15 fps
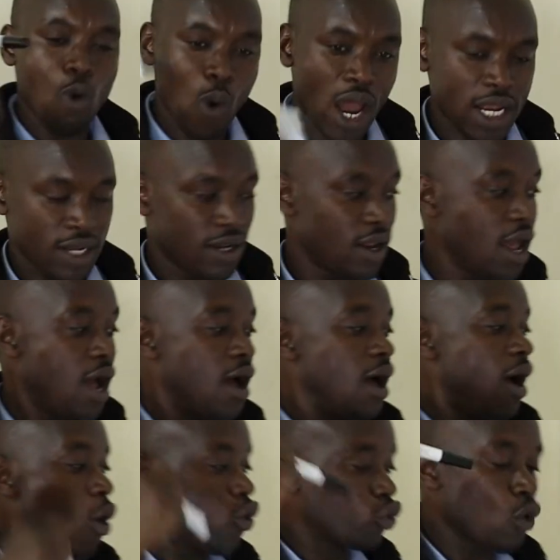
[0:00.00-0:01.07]
1
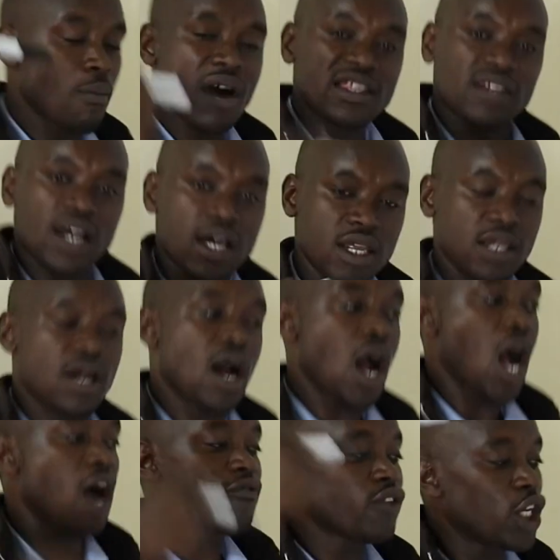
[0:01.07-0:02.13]
automatically
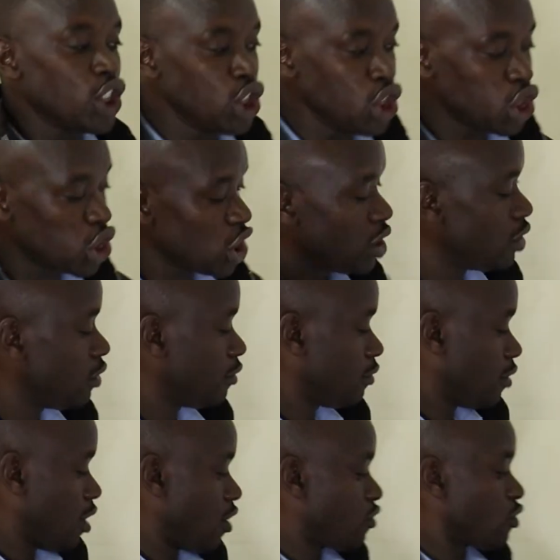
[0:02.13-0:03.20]
after each
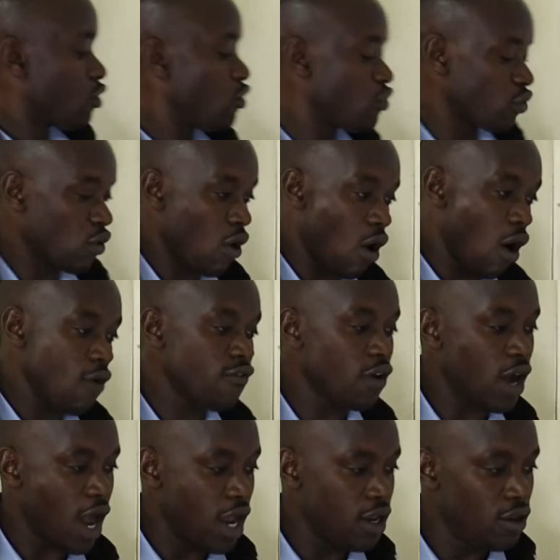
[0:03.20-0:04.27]
execution of
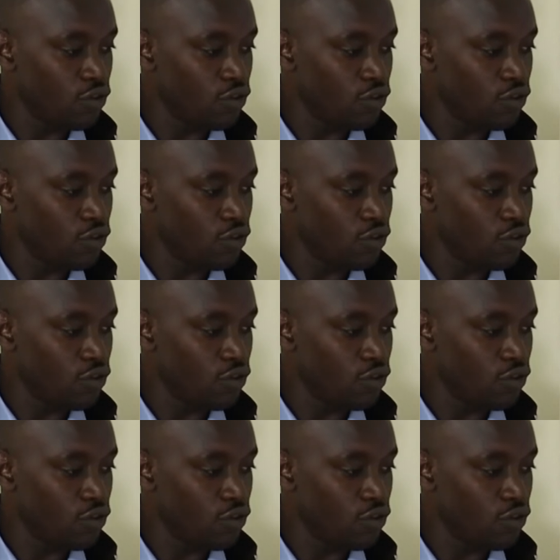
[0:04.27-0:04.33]
an